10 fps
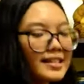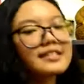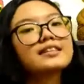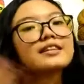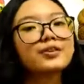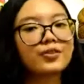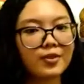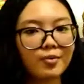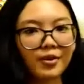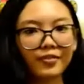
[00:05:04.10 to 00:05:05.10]
is the new
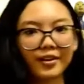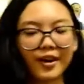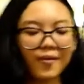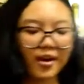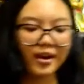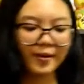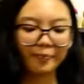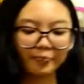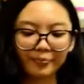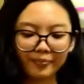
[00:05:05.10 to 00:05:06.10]
normal from now on.
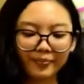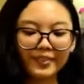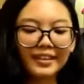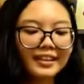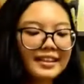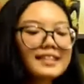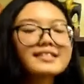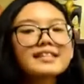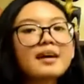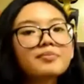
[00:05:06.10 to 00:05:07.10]

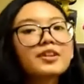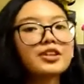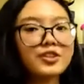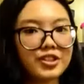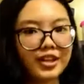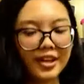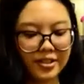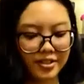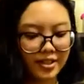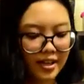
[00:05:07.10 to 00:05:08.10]
Accept the new
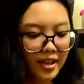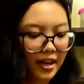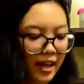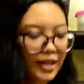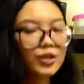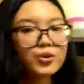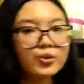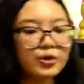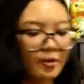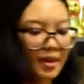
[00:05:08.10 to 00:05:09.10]
change and do
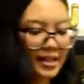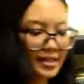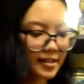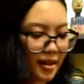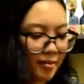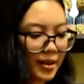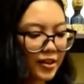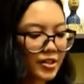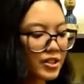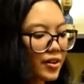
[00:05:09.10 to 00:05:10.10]
your best,
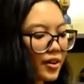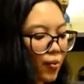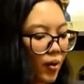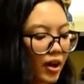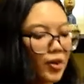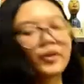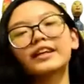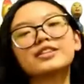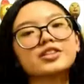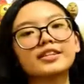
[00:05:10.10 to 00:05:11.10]
because you're the one who
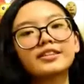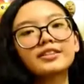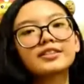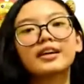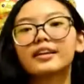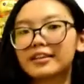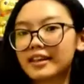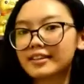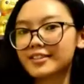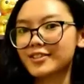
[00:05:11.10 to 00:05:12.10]
can change,
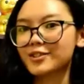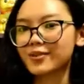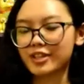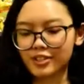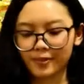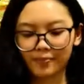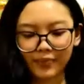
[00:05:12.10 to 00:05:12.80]
not the situation.